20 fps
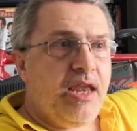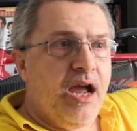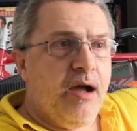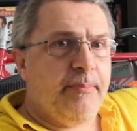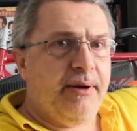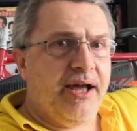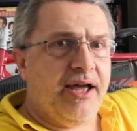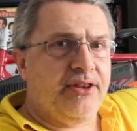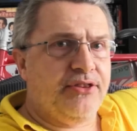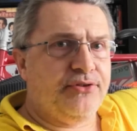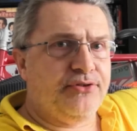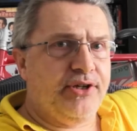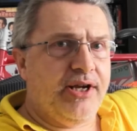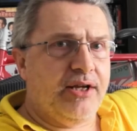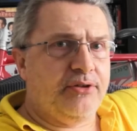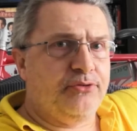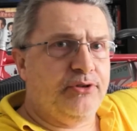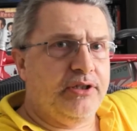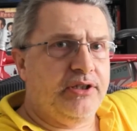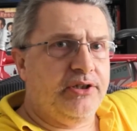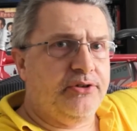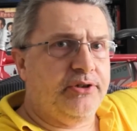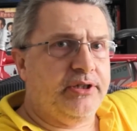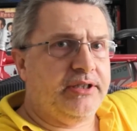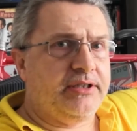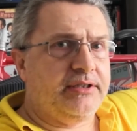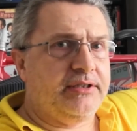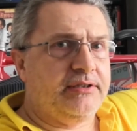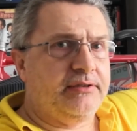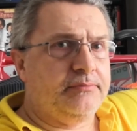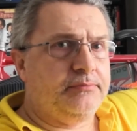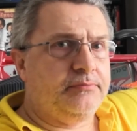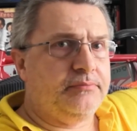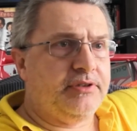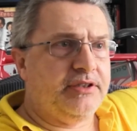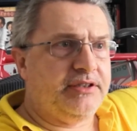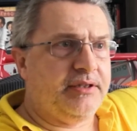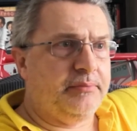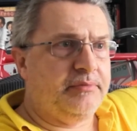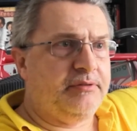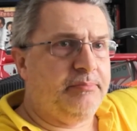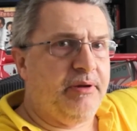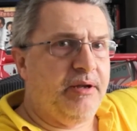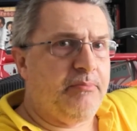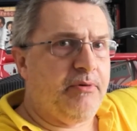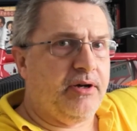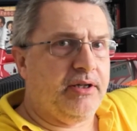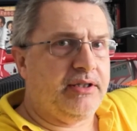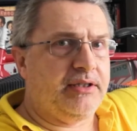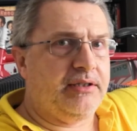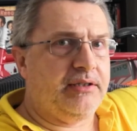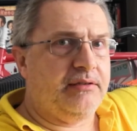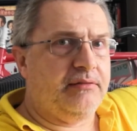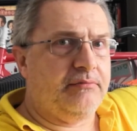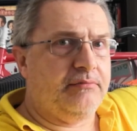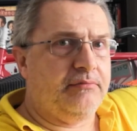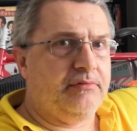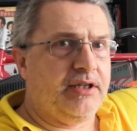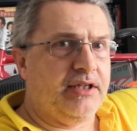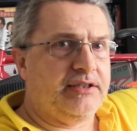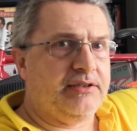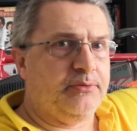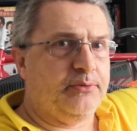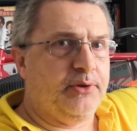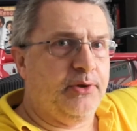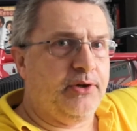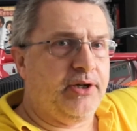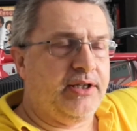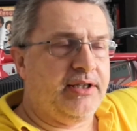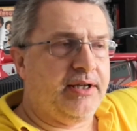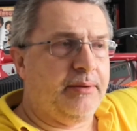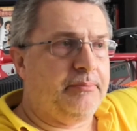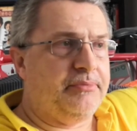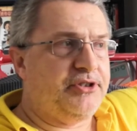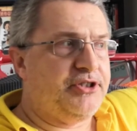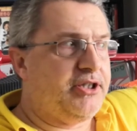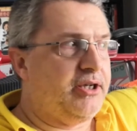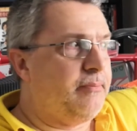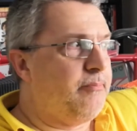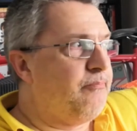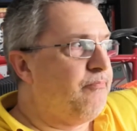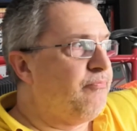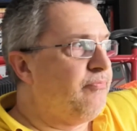About 300 degrees seems to be my decent working temperature.